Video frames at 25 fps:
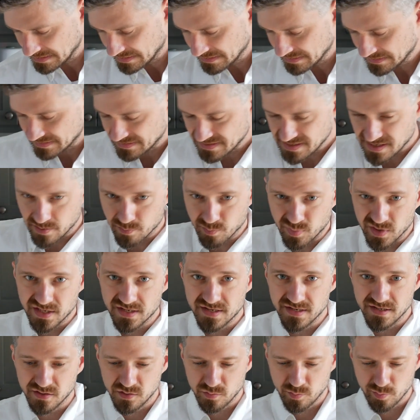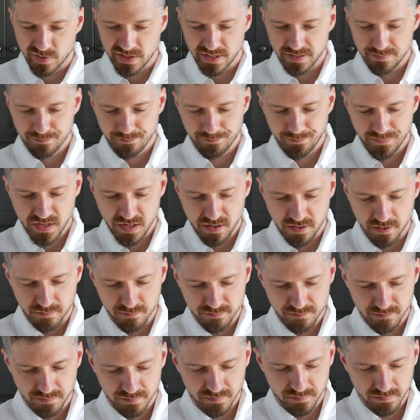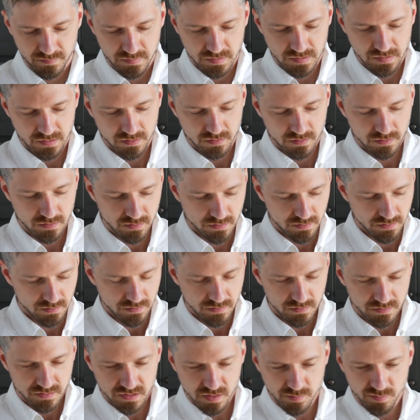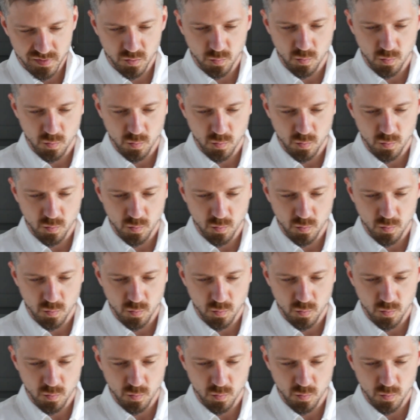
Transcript: It's not a big deal, but, you know, something to